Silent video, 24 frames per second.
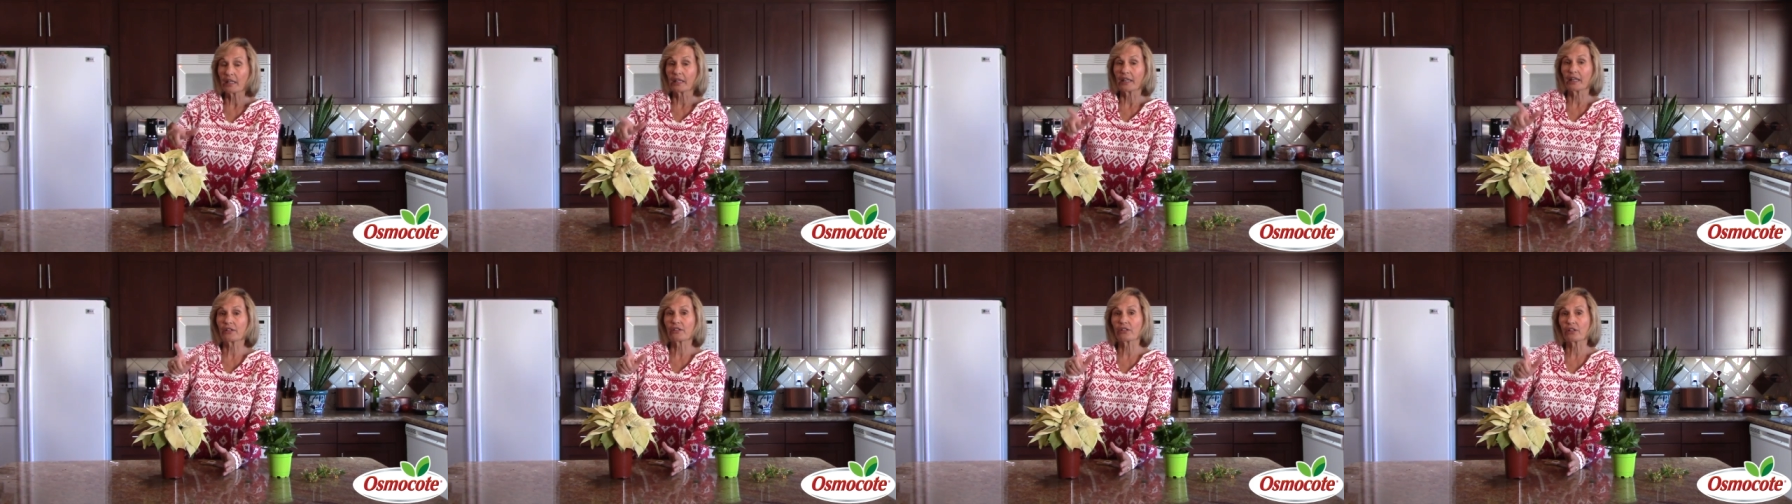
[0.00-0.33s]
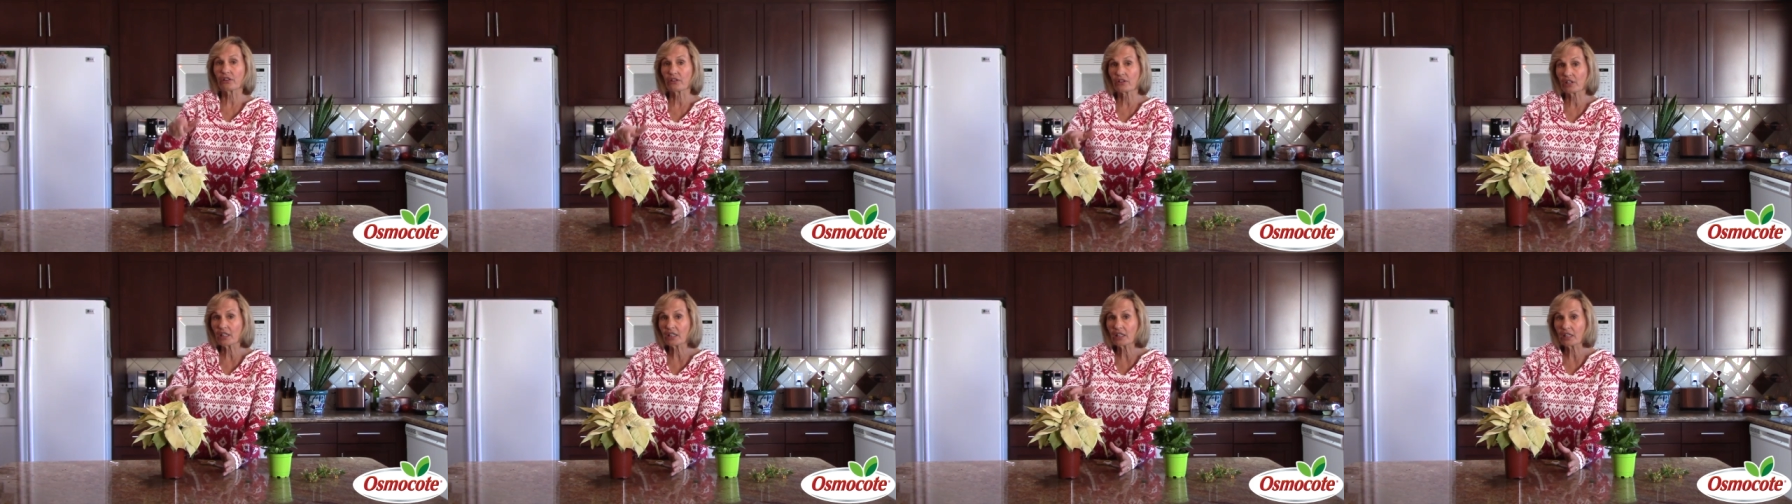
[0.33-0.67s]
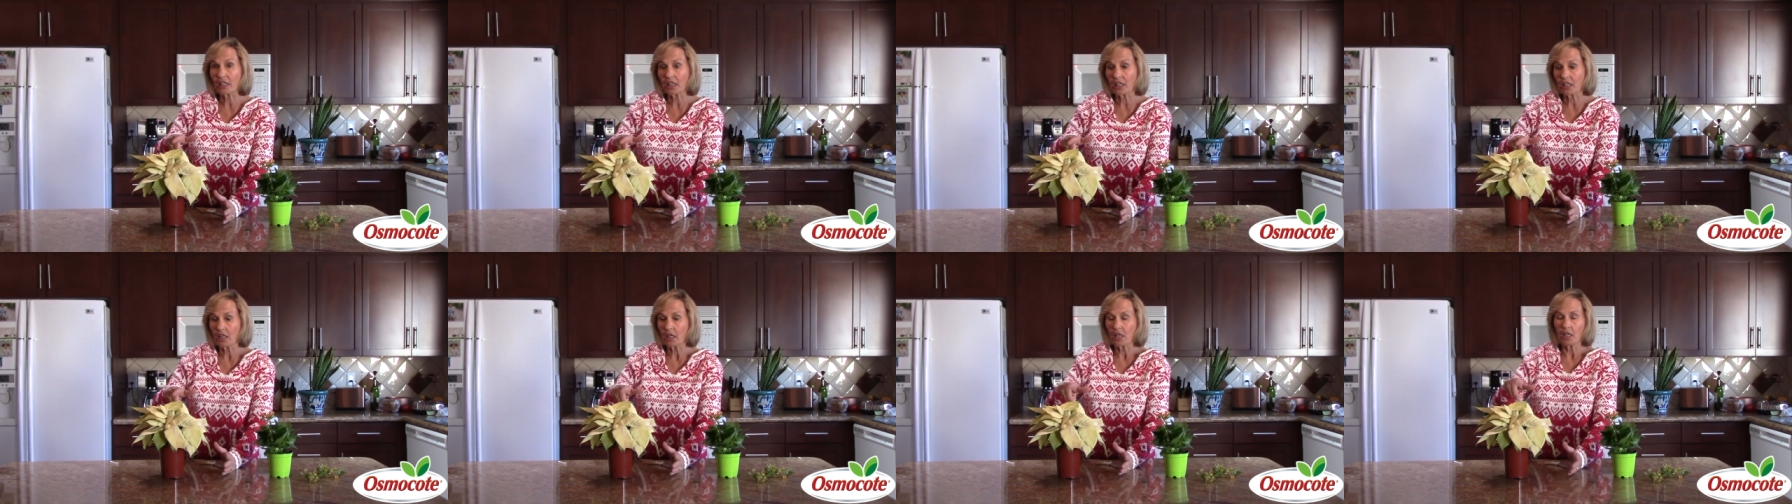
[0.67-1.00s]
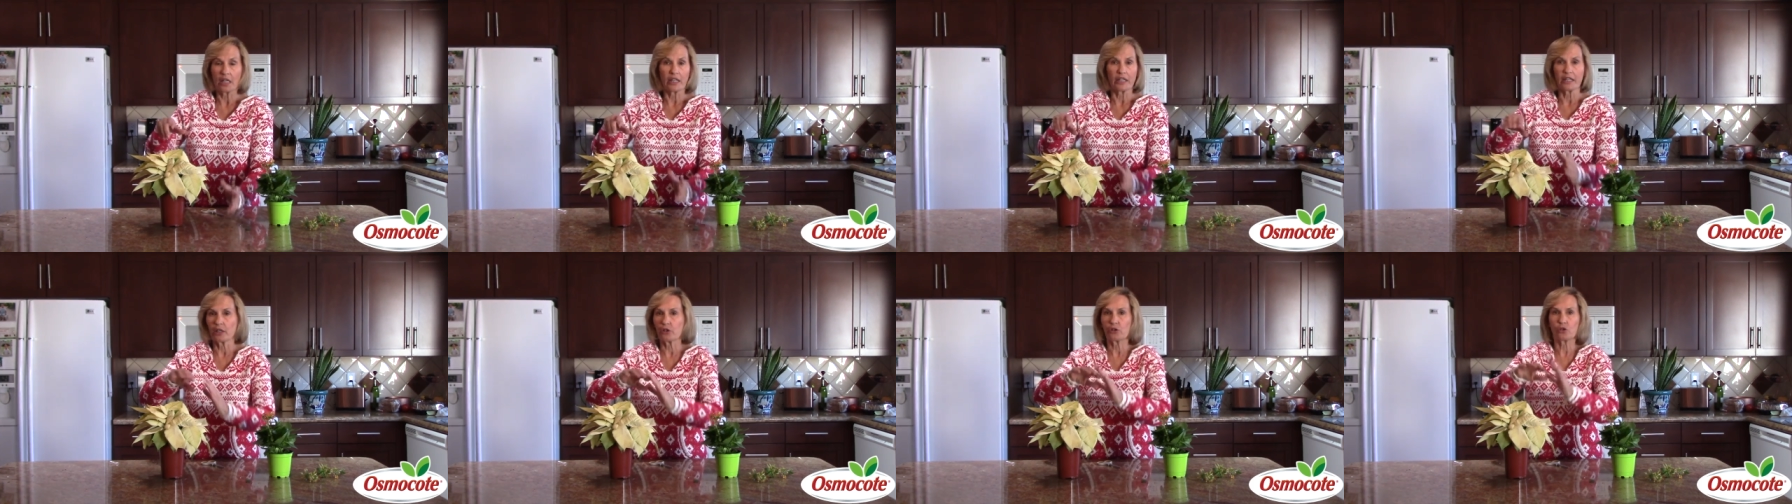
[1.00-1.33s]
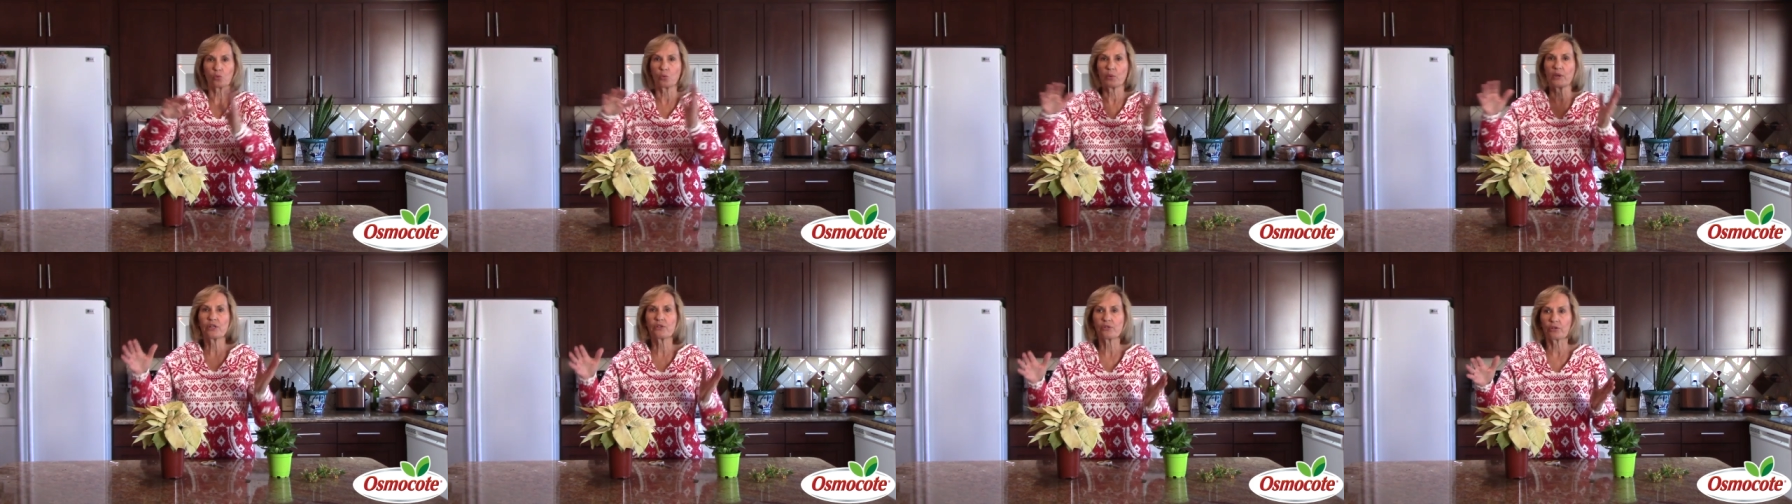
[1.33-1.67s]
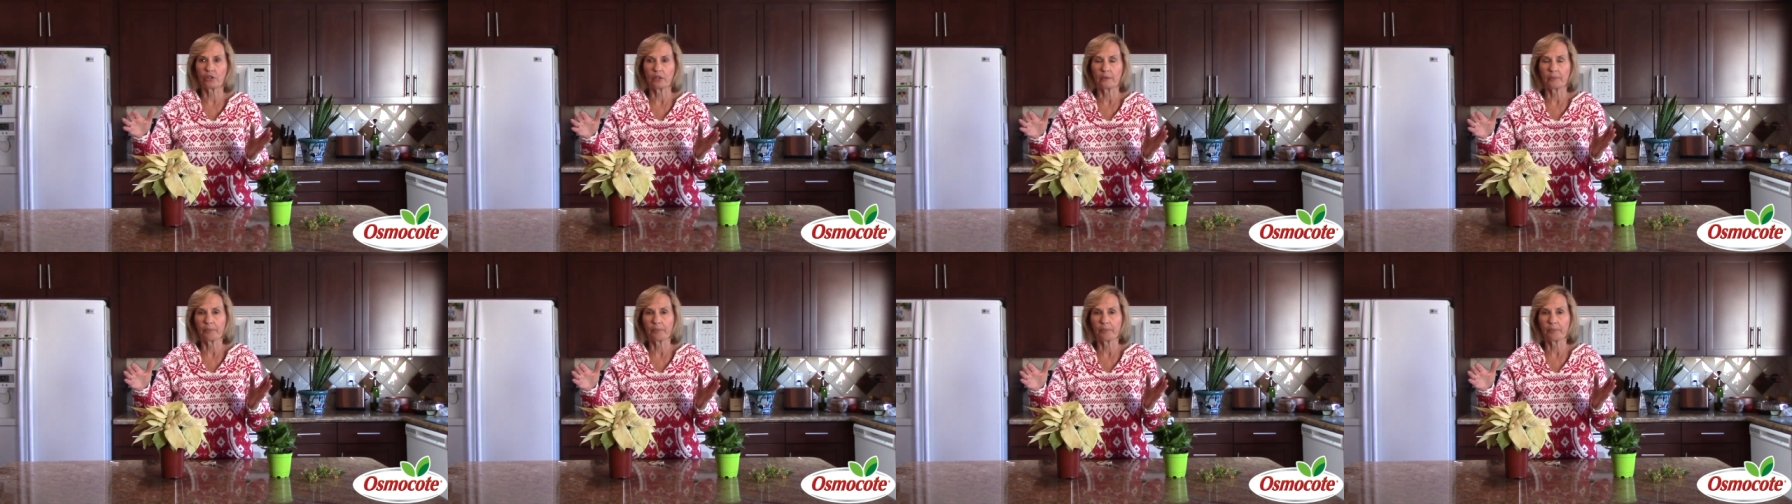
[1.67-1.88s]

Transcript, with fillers: into thinking it's winter